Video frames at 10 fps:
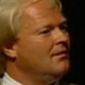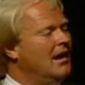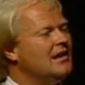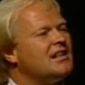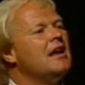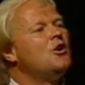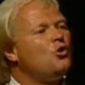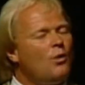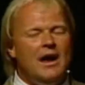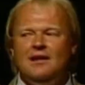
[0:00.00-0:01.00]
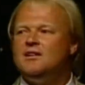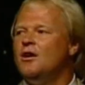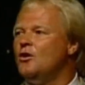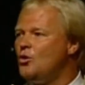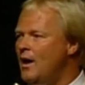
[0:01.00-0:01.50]
It is a great,
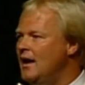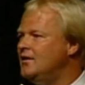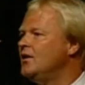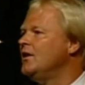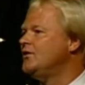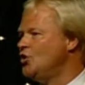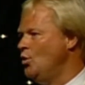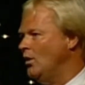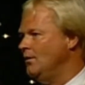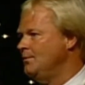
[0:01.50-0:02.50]
great tool.